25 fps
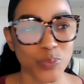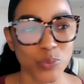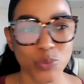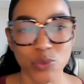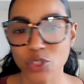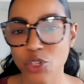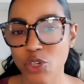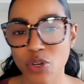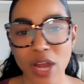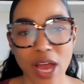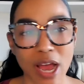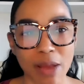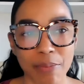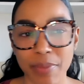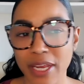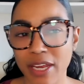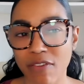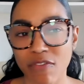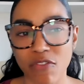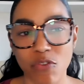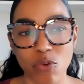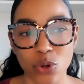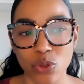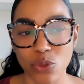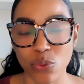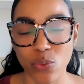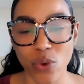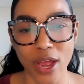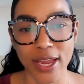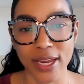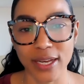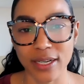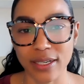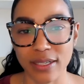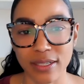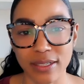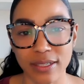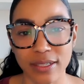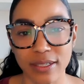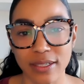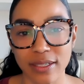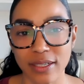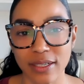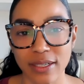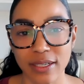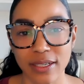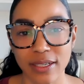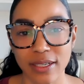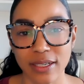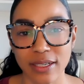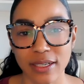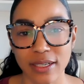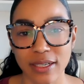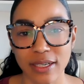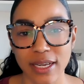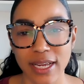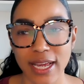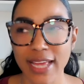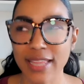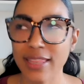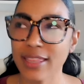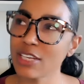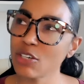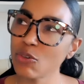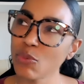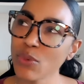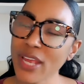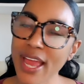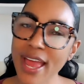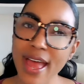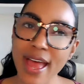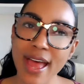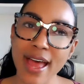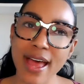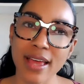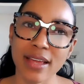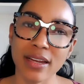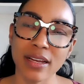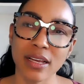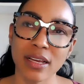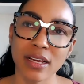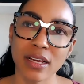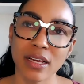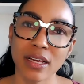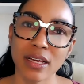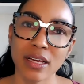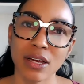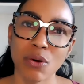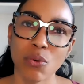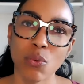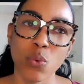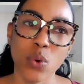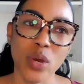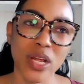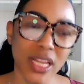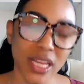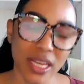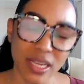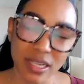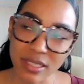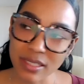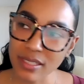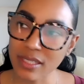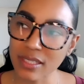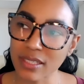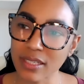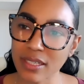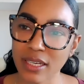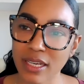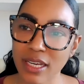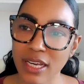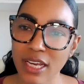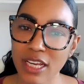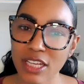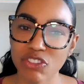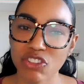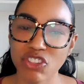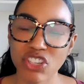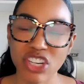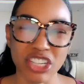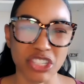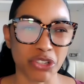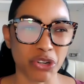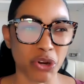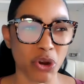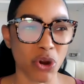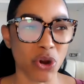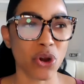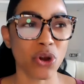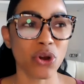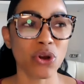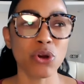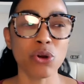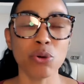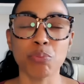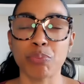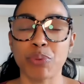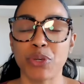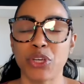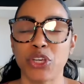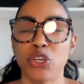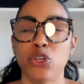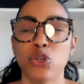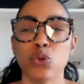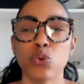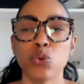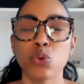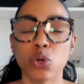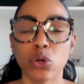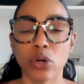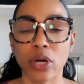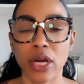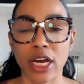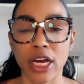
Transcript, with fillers: you're not being forthright. And then we had Willis, just her pure